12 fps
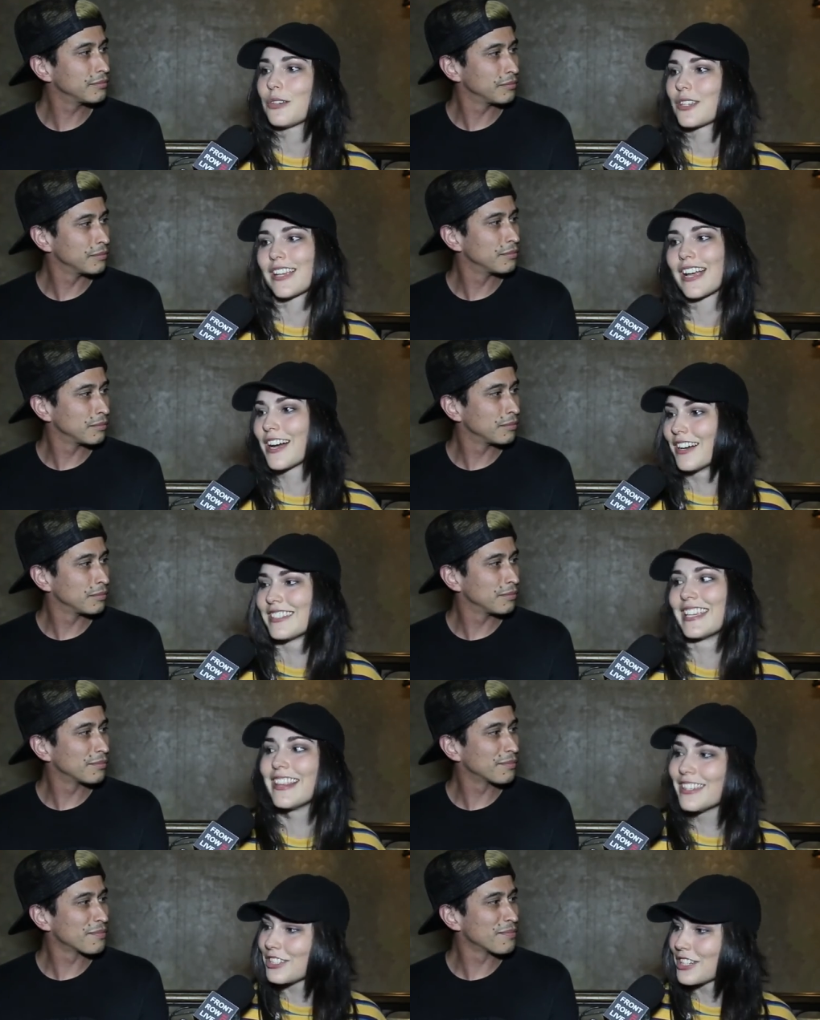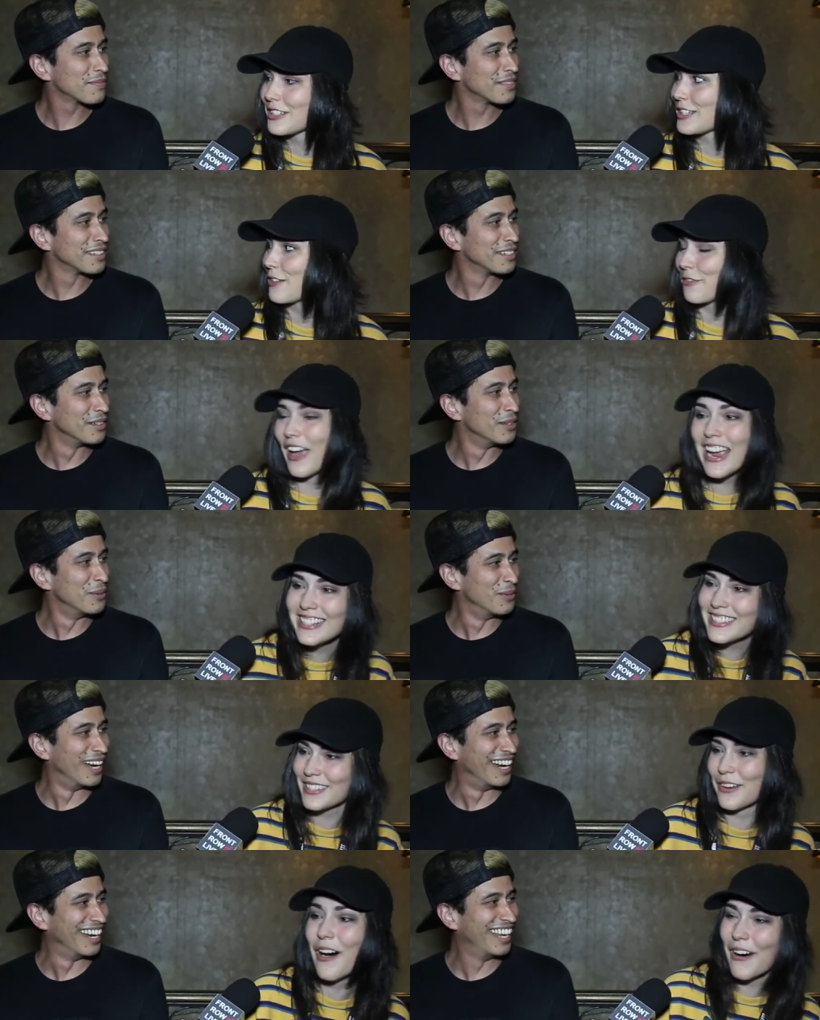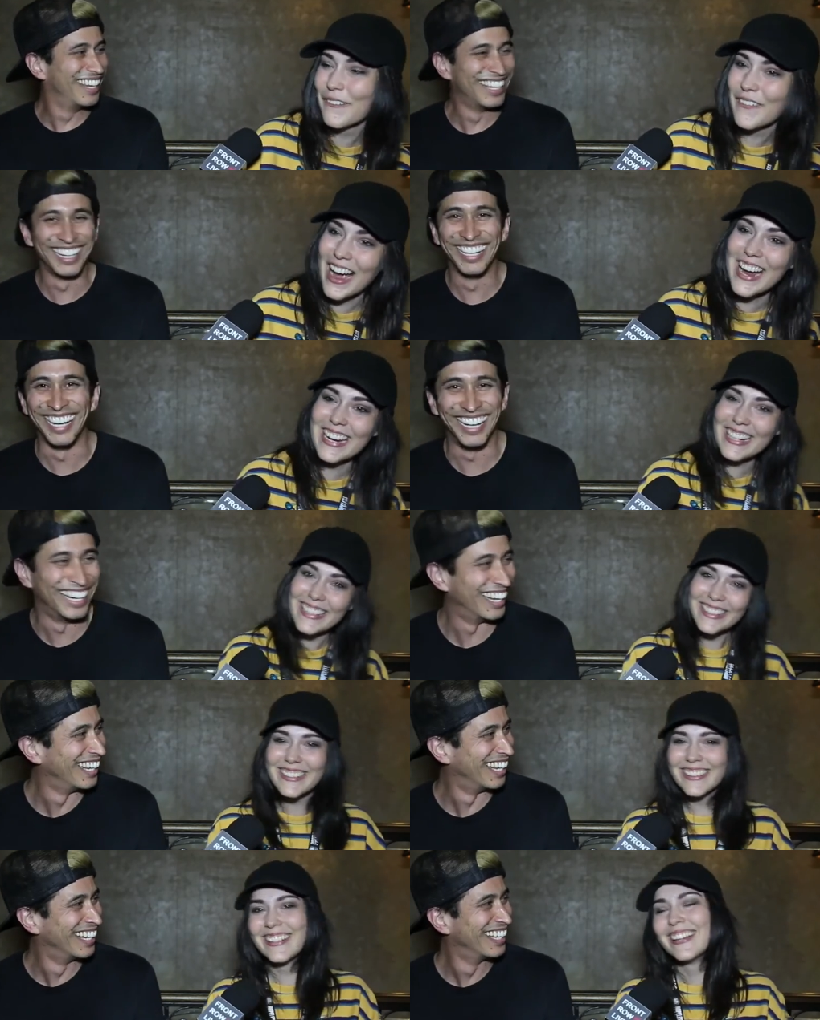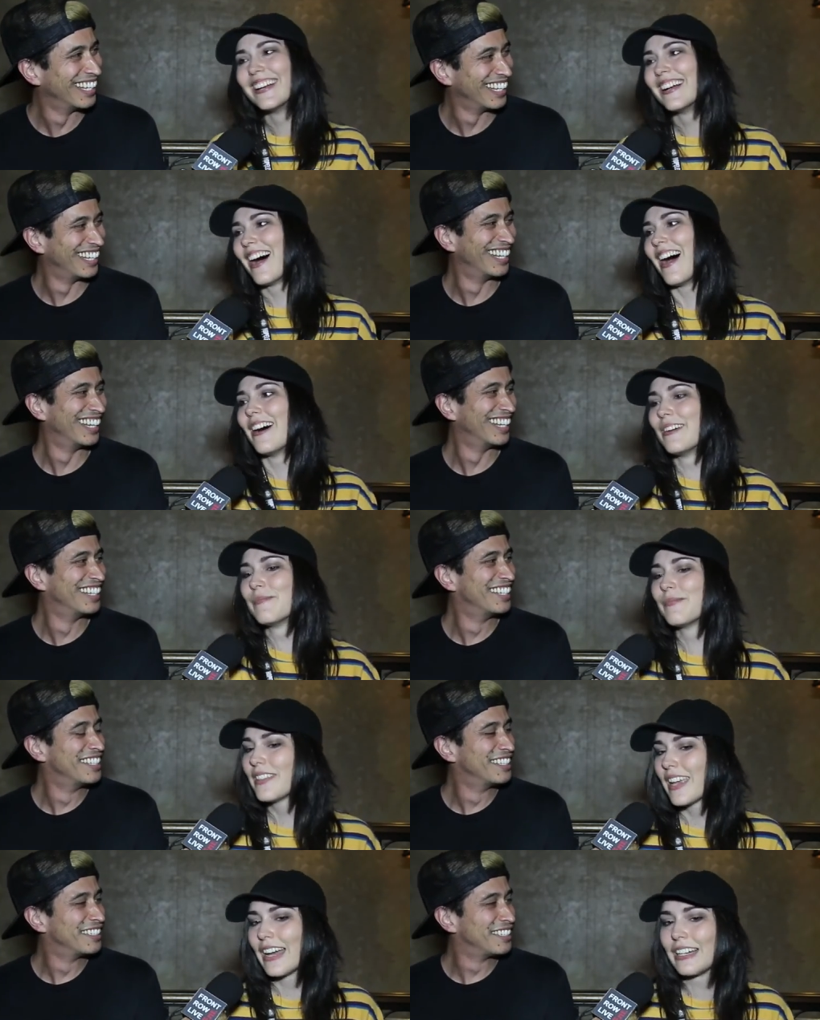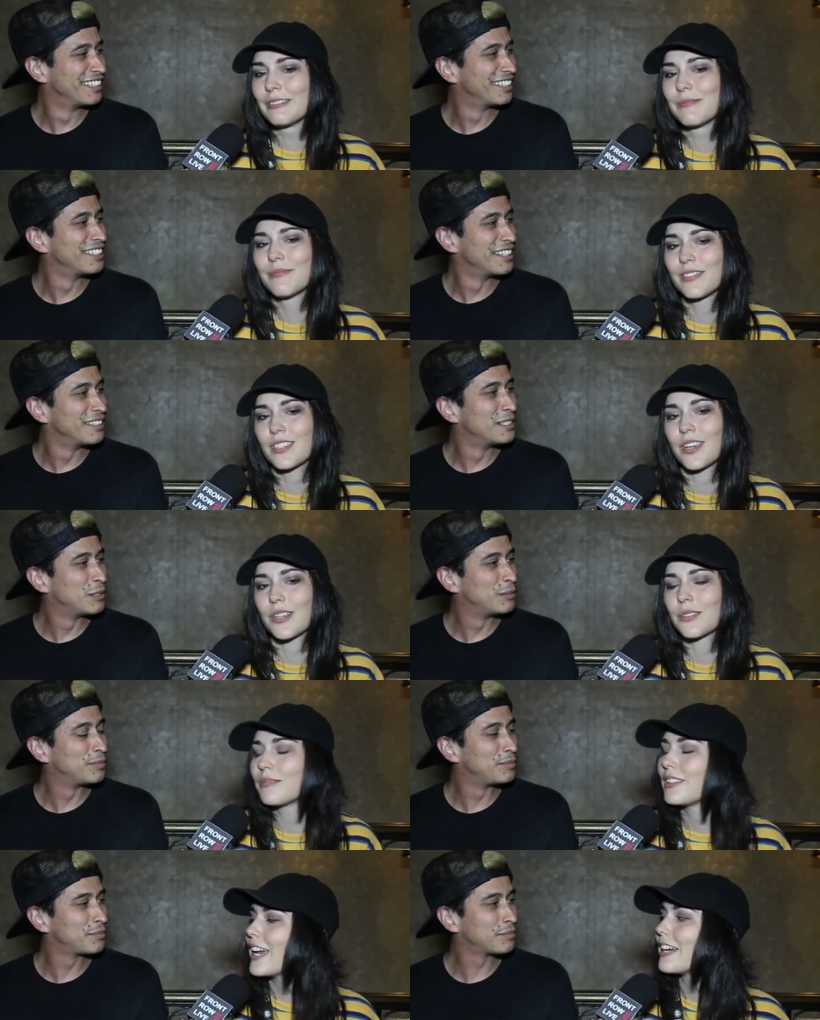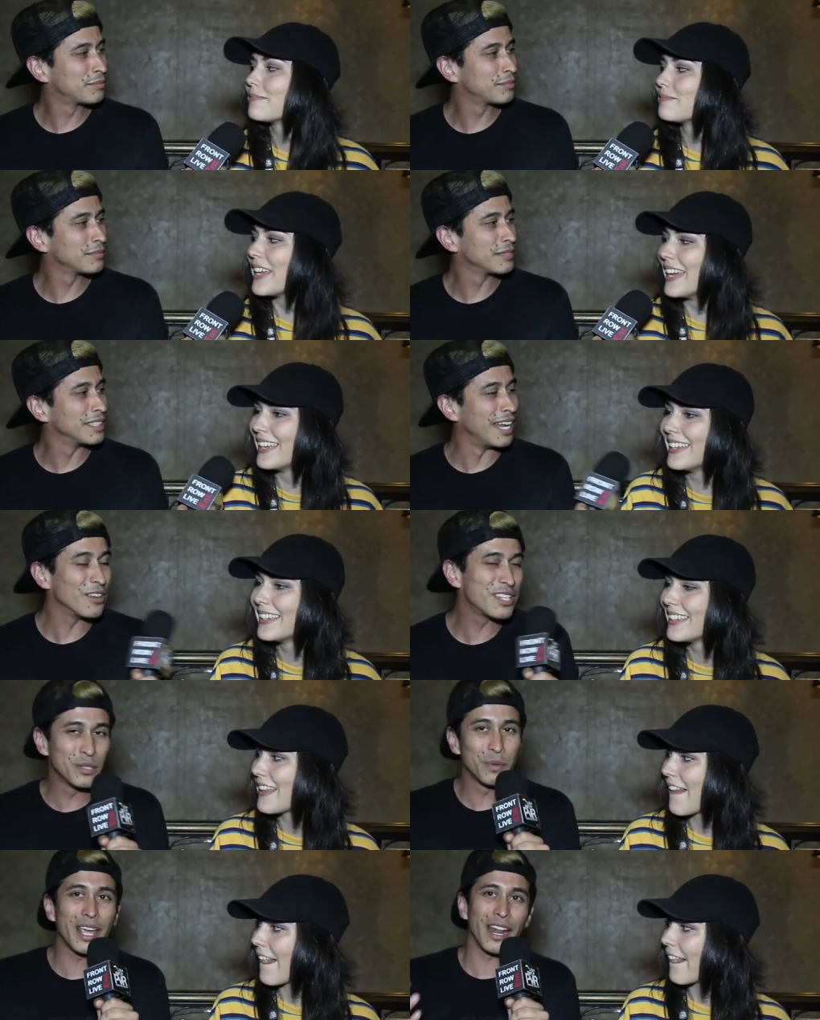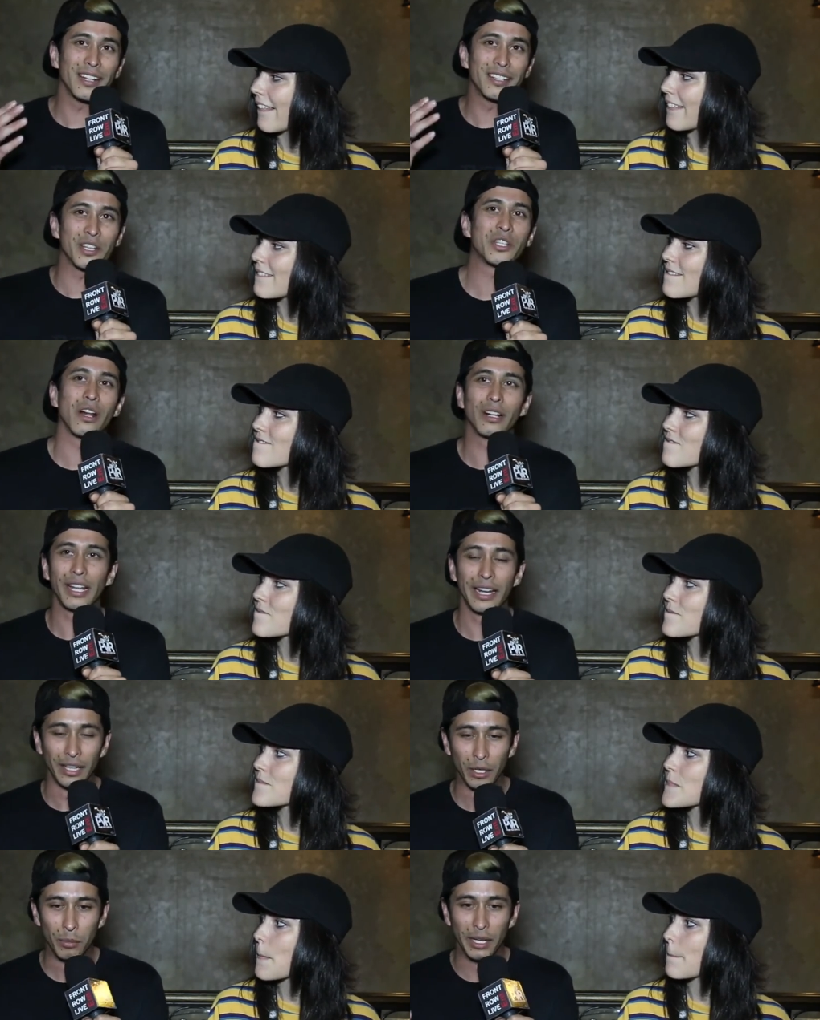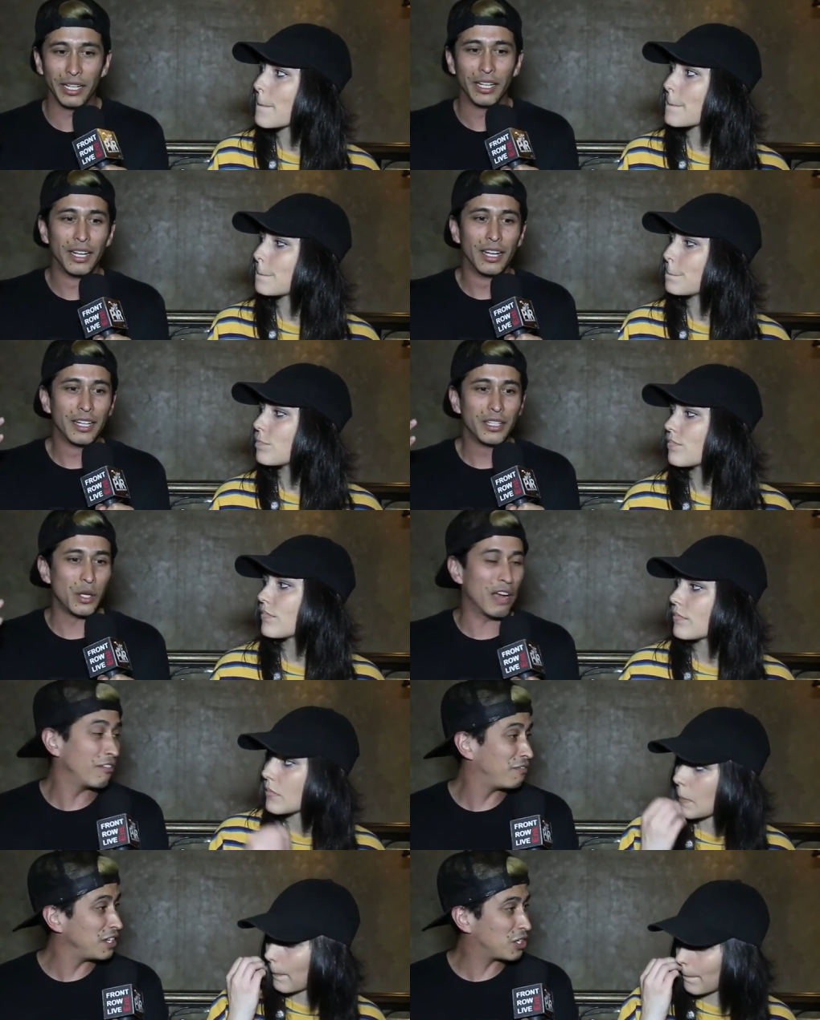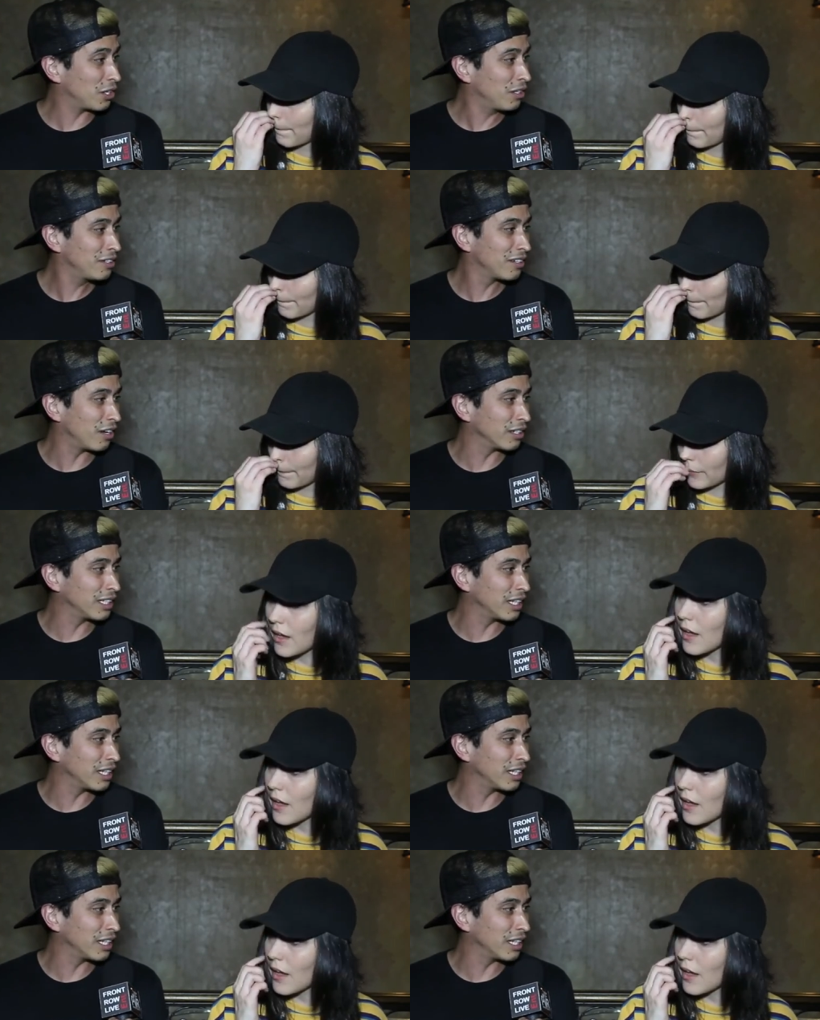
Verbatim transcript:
Speaker 1: you because I can't say the shit to your face, right. so I'll write it. Um, yeah, so yeah. now, since we
Speaker 2: kind of touched on Clay a little bit, you have a feature on